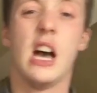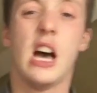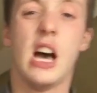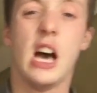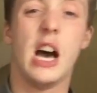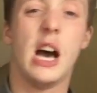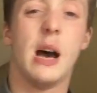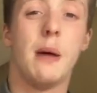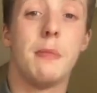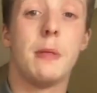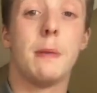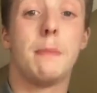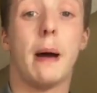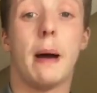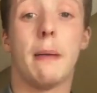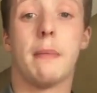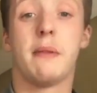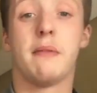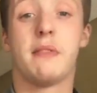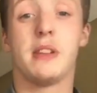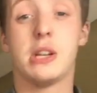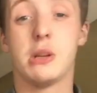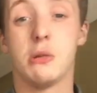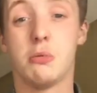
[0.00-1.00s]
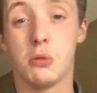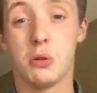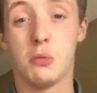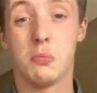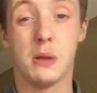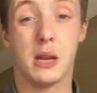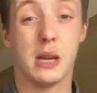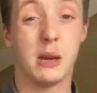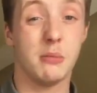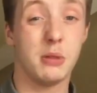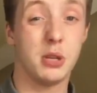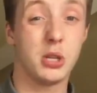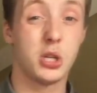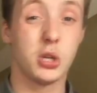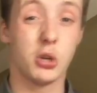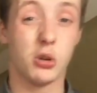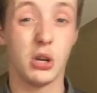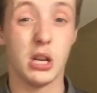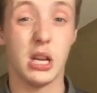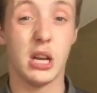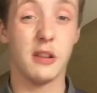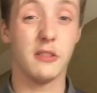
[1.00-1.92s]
The Batman video will be coming shortly.